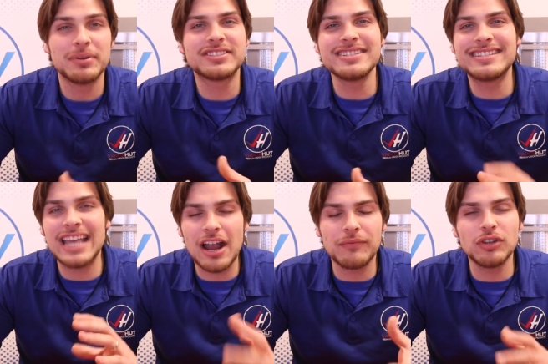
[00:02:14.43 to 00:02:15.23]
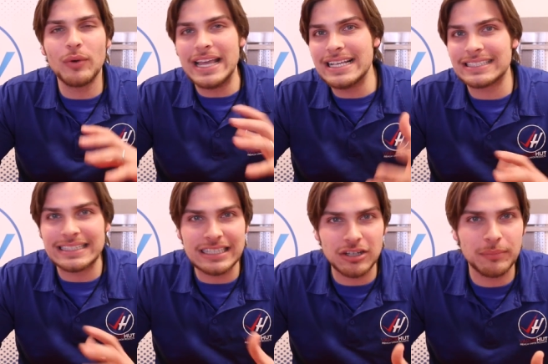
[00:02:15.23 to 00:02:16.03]
But since the airflow is a
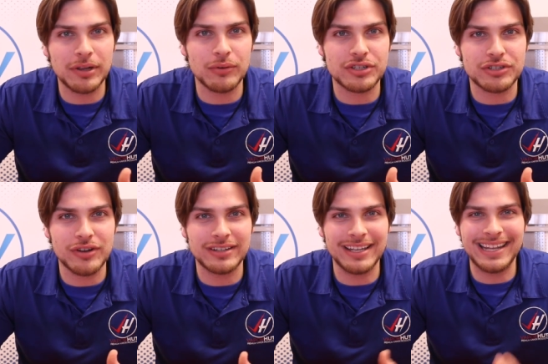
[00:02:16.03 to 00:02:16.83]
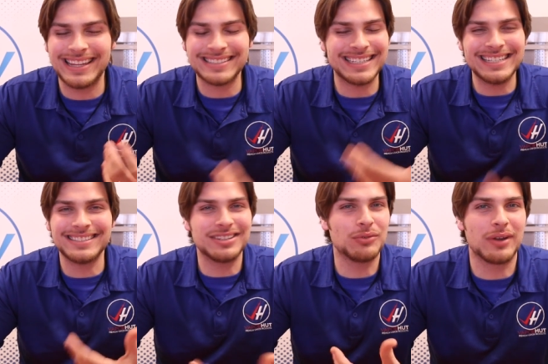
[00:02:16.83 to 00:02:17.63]
little bit restricted, this
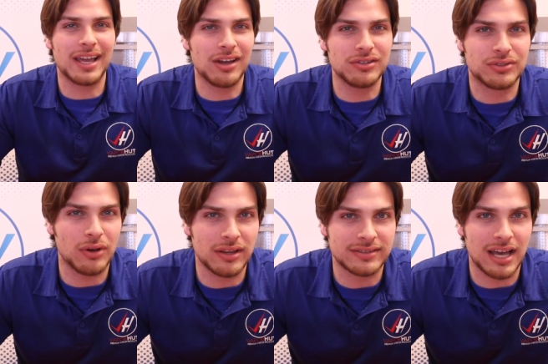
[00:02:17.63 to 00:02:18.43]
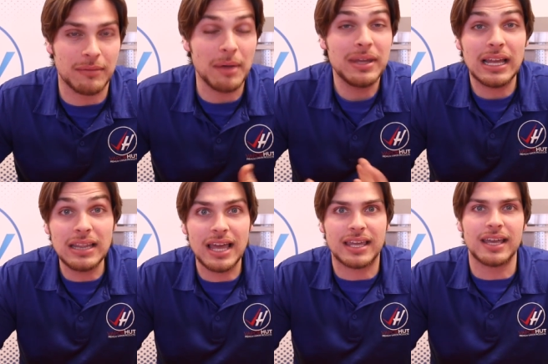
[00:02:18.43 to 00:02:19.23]
isn't the one I go to all the time. I mean, I
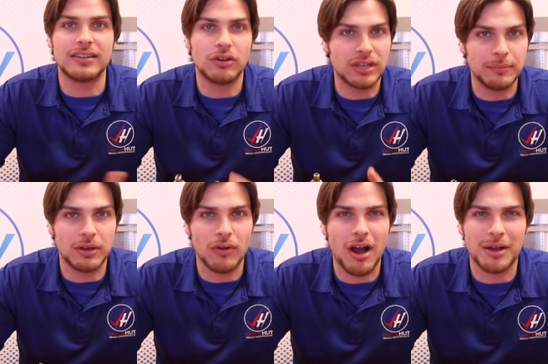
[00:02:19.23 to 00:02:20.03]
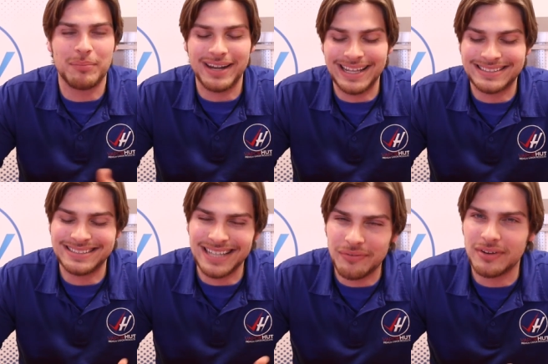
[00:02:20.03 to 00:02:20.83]
like it, don't get me wrong, but it's
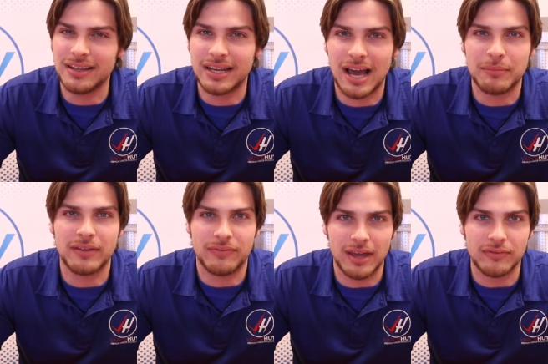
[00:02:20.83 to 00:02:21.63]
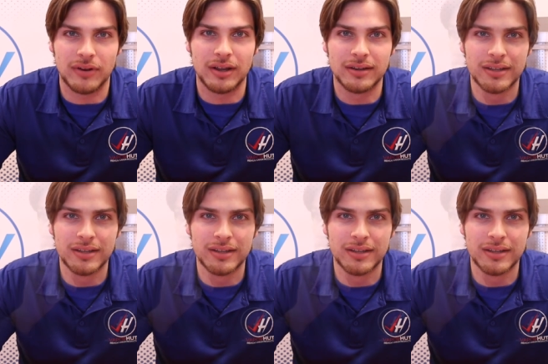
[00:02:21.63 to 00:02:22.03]
definitely not my favorite.